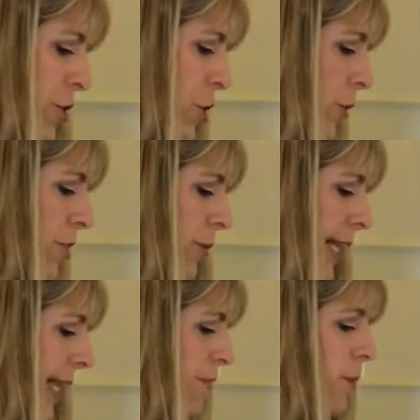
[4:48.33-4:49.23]
2 or
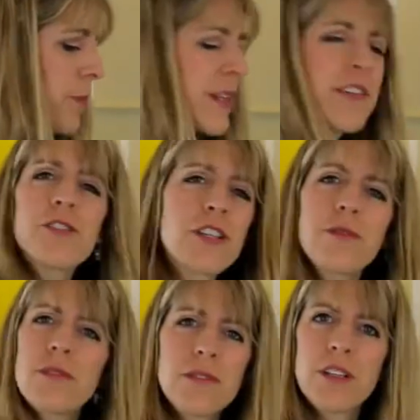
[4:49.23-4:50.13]
3. And remember, these are
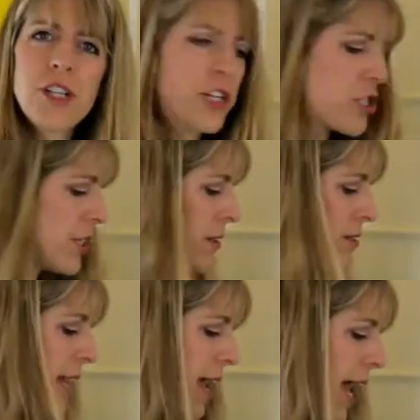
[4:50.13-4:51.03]
just
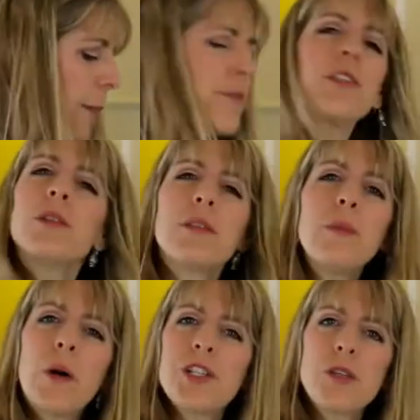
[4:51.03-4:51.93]
suggestions. Absolutely,
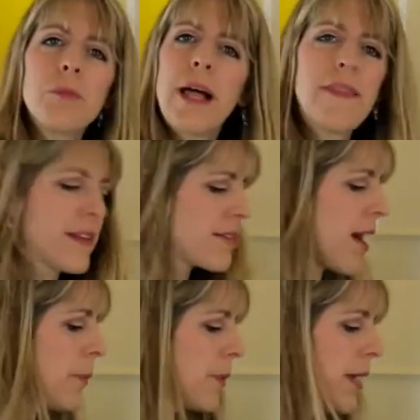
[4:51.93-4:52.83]
once you blend this
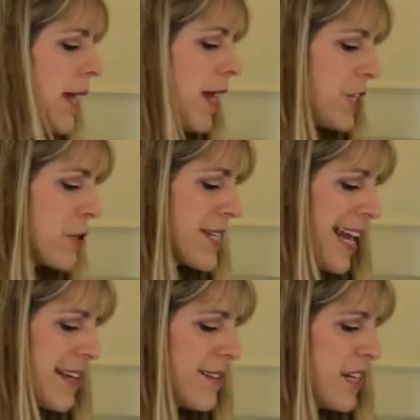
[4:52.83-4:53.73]
up and you
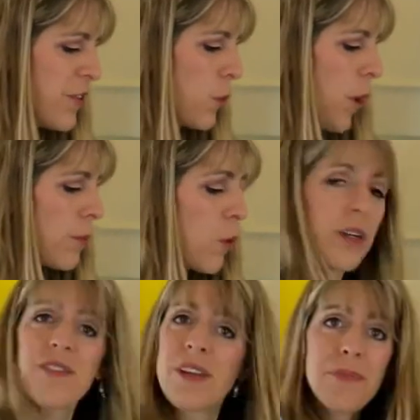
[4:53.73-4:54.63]
taste it, if you want more
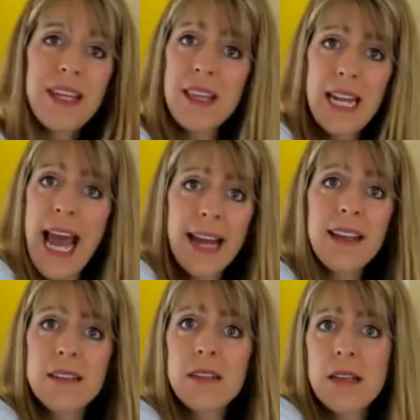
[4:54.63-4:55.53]
of something, then add
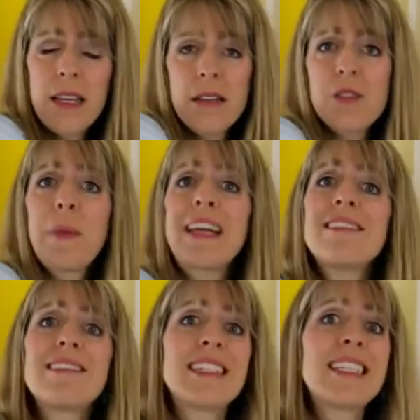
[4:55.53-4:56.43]
it and spice it to